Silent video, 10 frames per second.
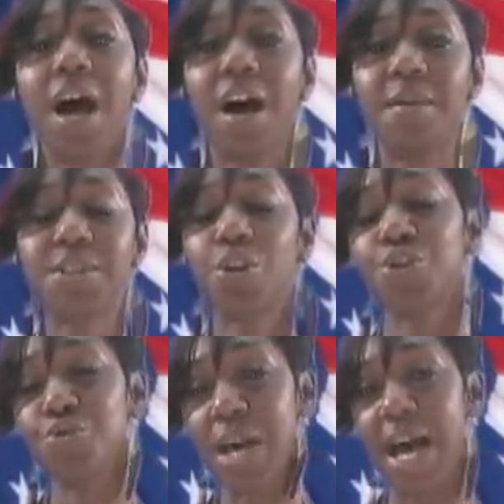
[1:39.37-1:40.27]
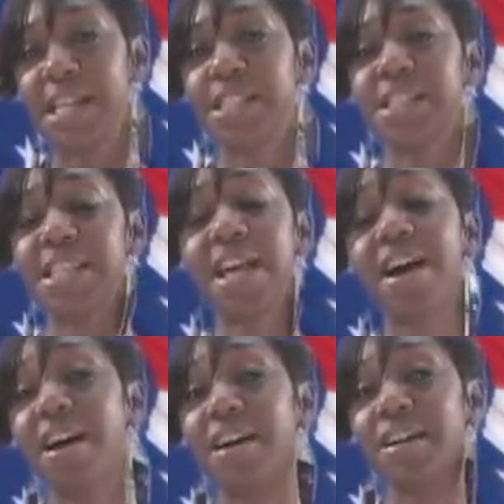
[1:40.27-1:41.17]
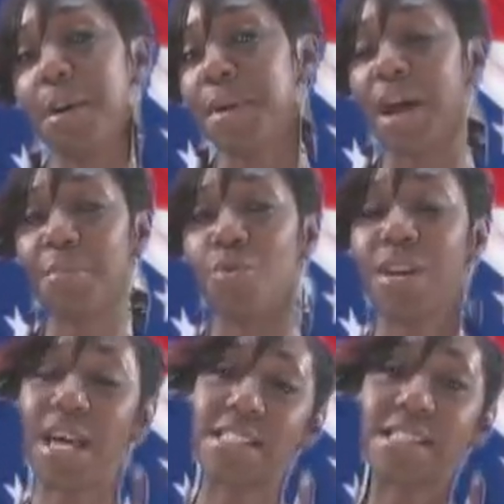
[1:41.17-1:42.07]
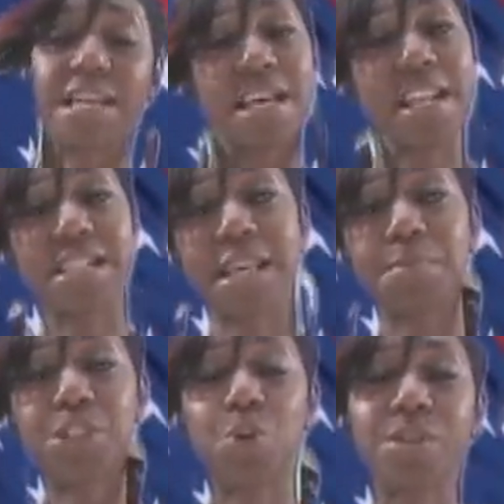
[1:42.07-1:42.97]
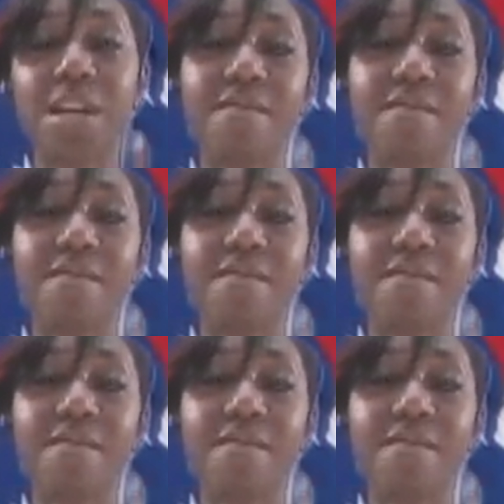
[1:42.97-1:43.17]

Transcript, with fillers: Um, so you guys will see her coming up on next next episodes here